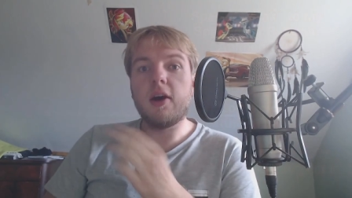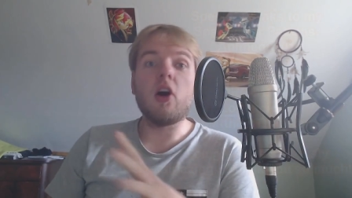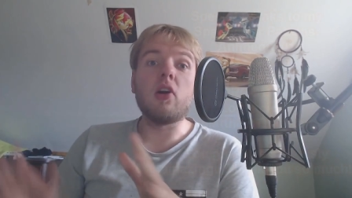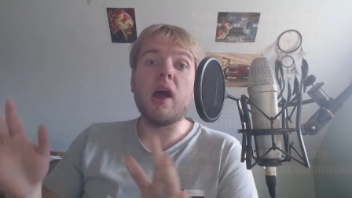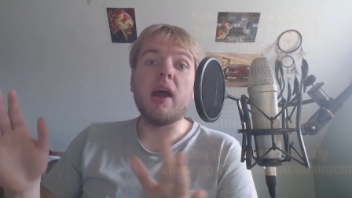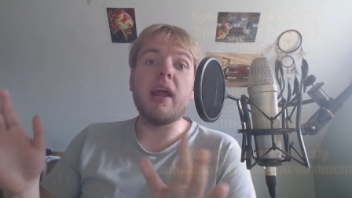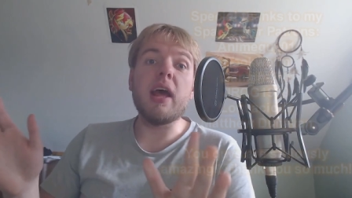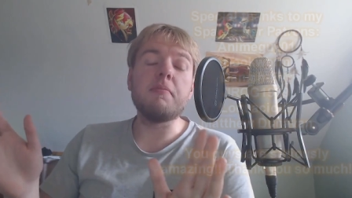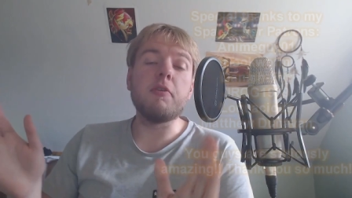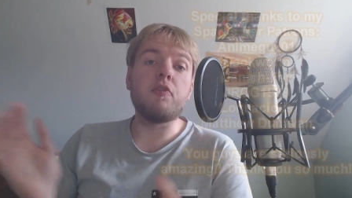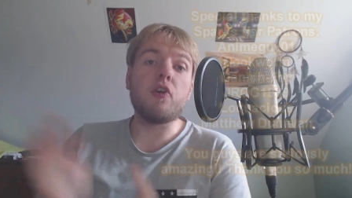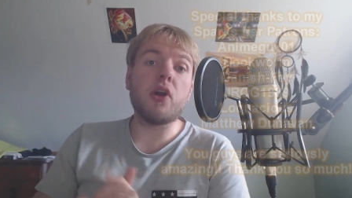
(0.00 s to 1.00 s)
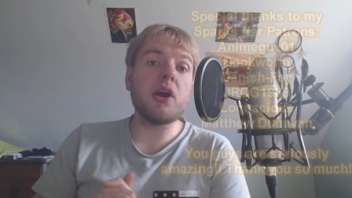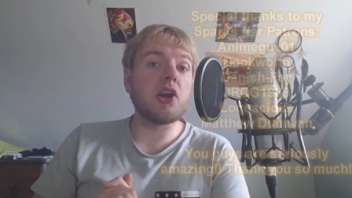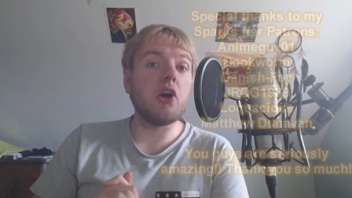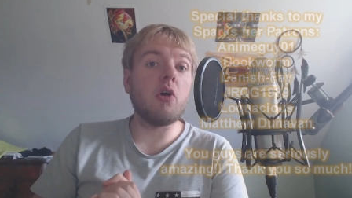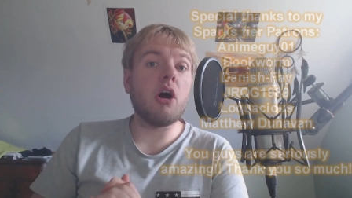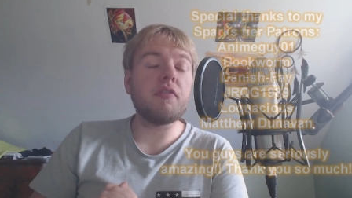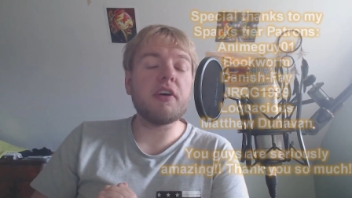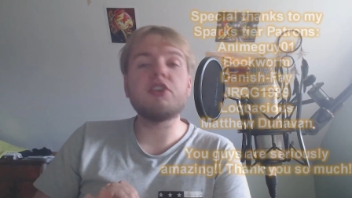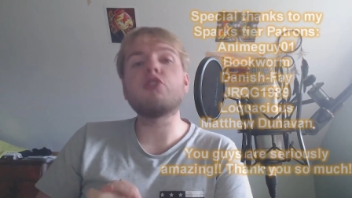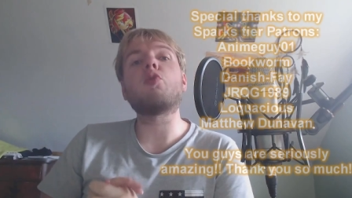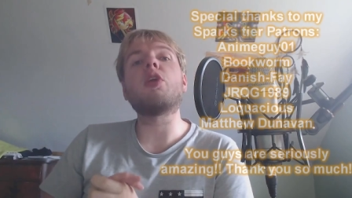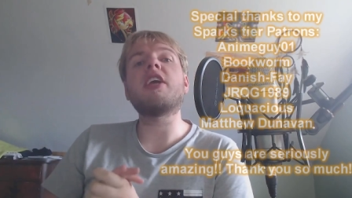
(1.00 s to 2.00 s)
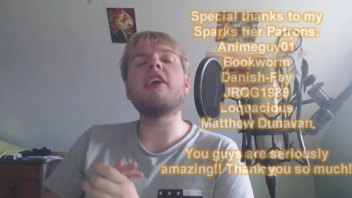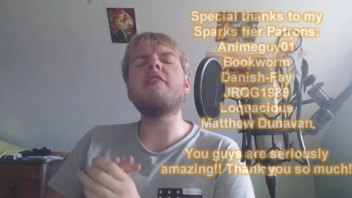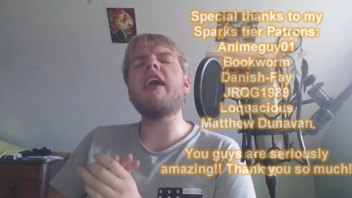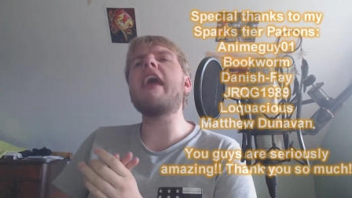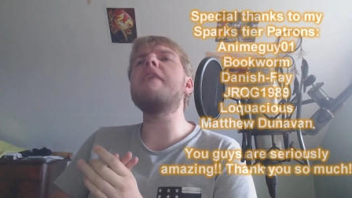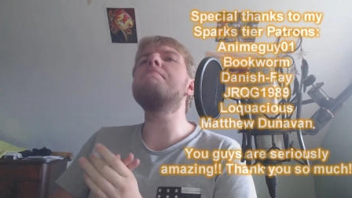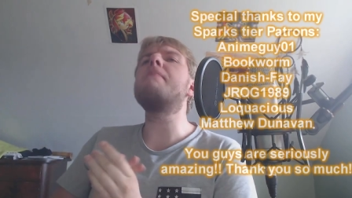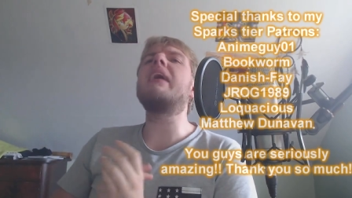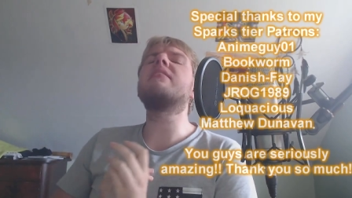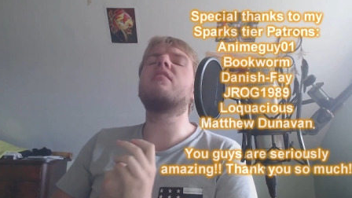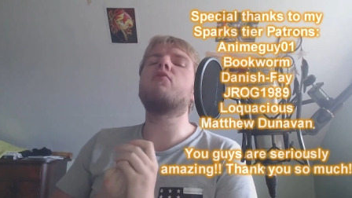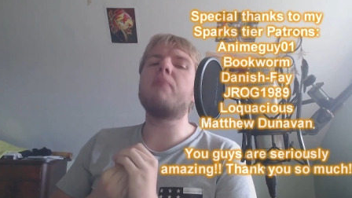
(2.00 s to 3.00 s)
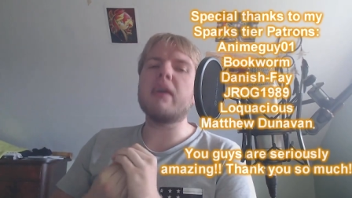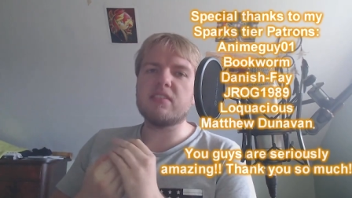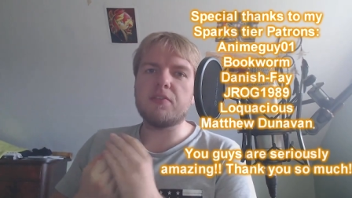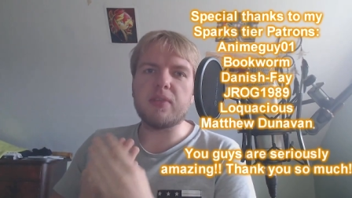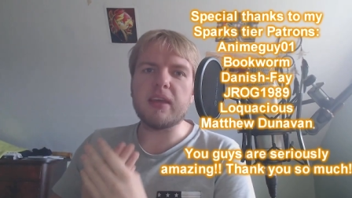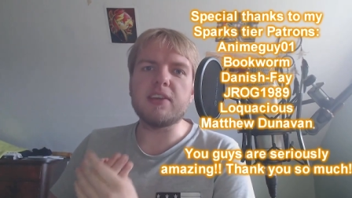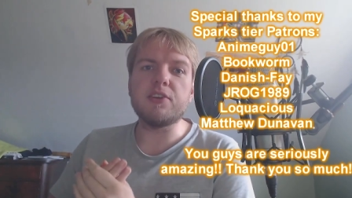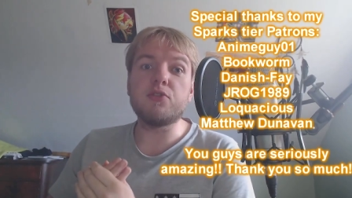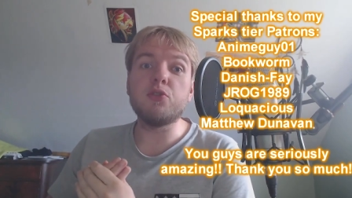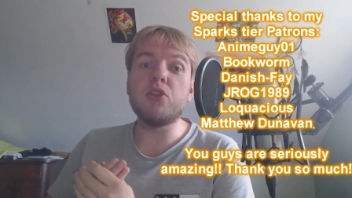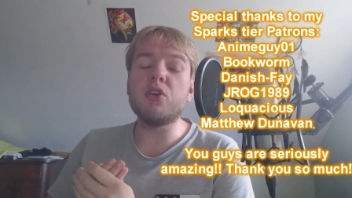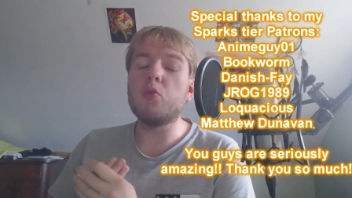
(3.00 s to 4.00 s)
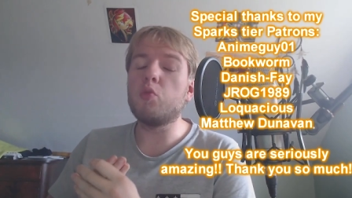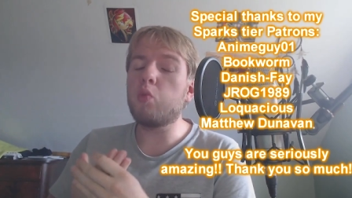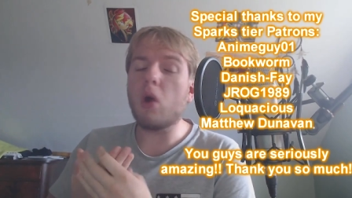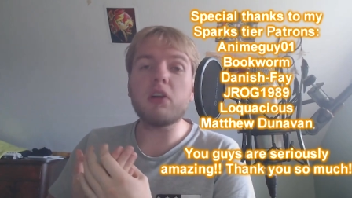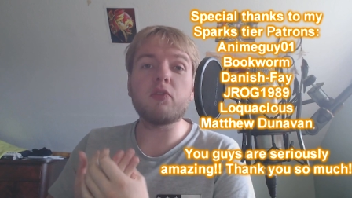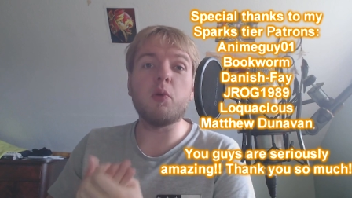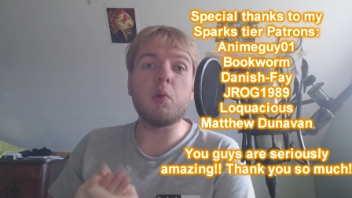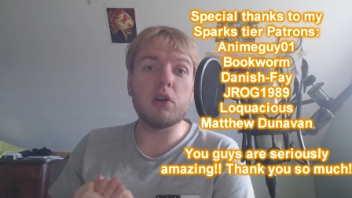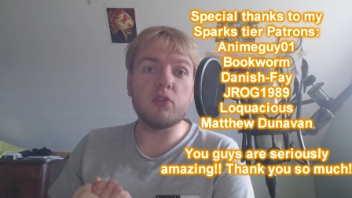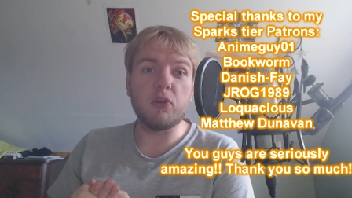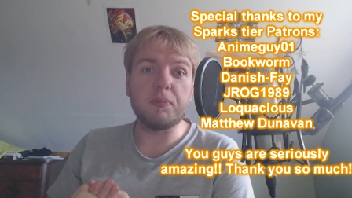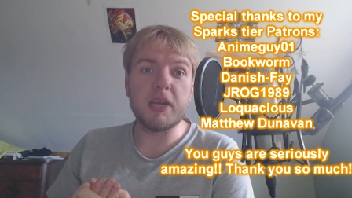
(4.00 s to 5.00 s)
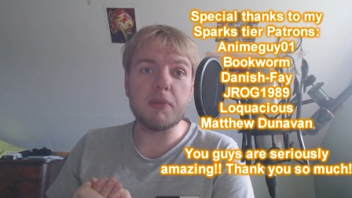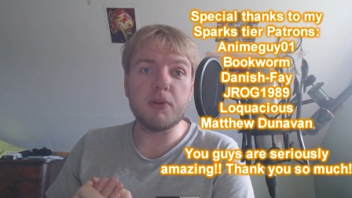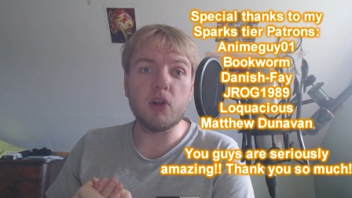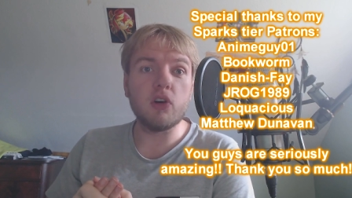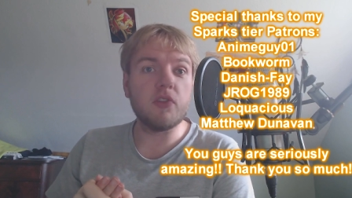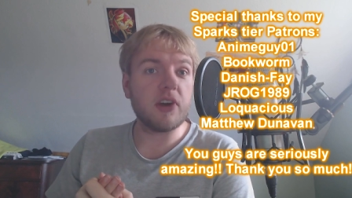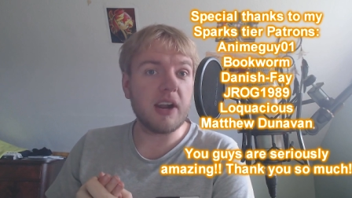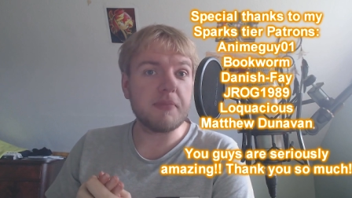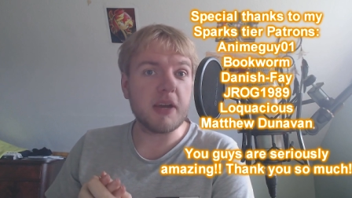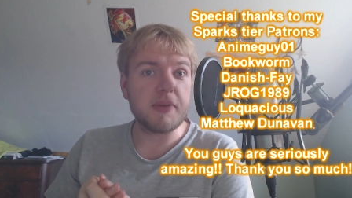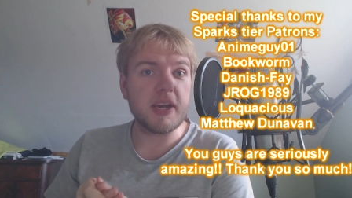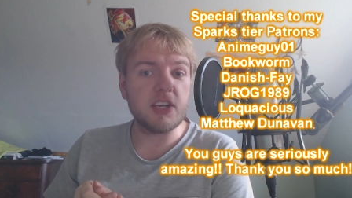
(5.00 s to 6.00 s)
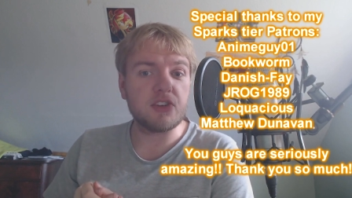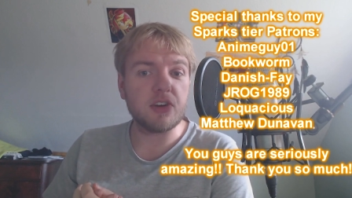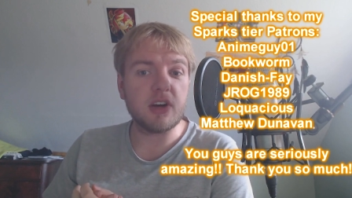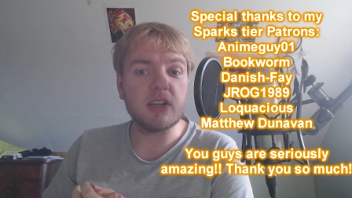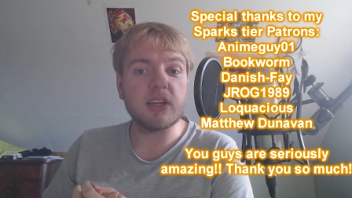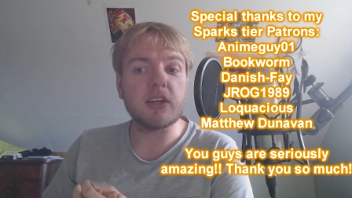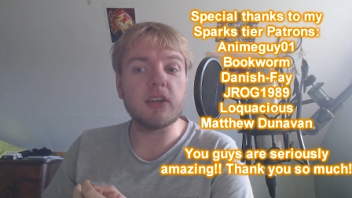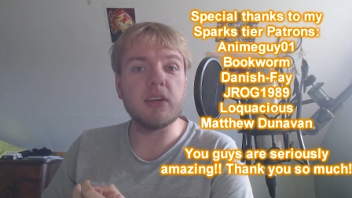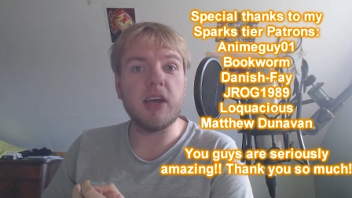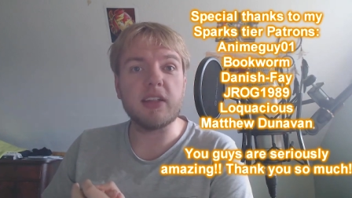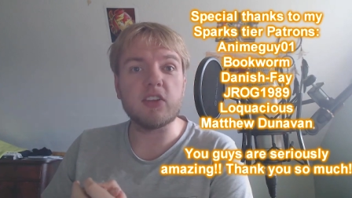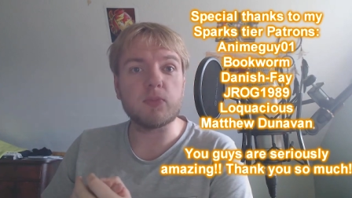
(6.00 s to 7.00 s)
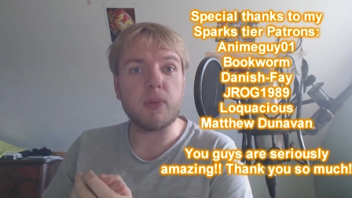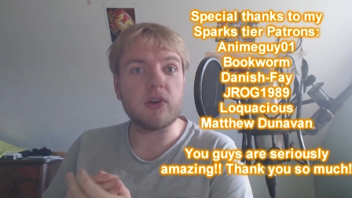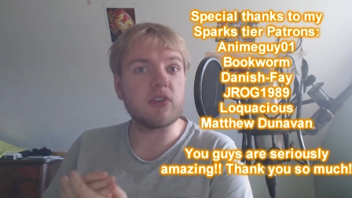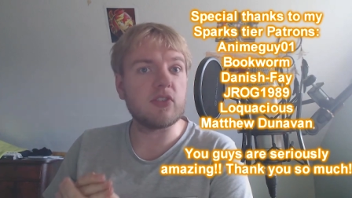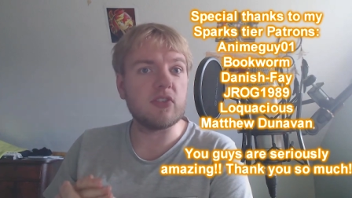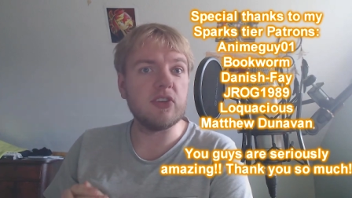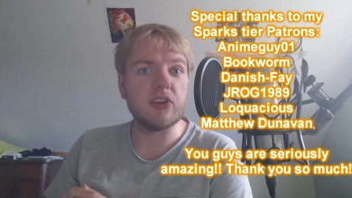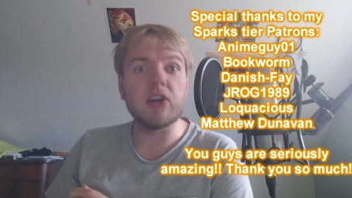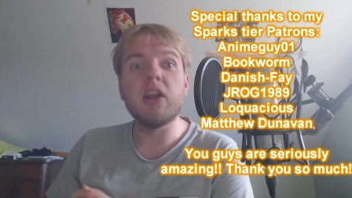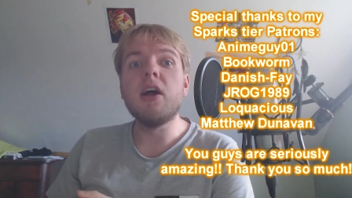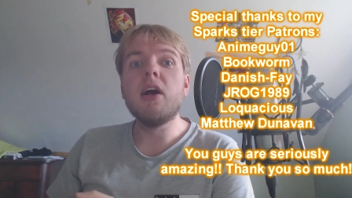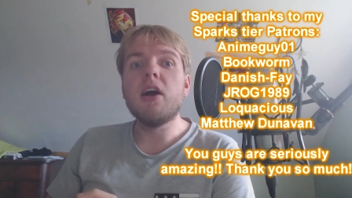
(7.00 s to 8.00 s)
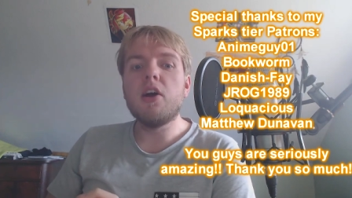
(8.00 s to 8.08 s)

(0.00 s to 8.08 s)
Alright, and before I go off, I just want to give a massive, massive thank you to the wonderful, wonderful people over at my Patreon at the, at the Sparks tier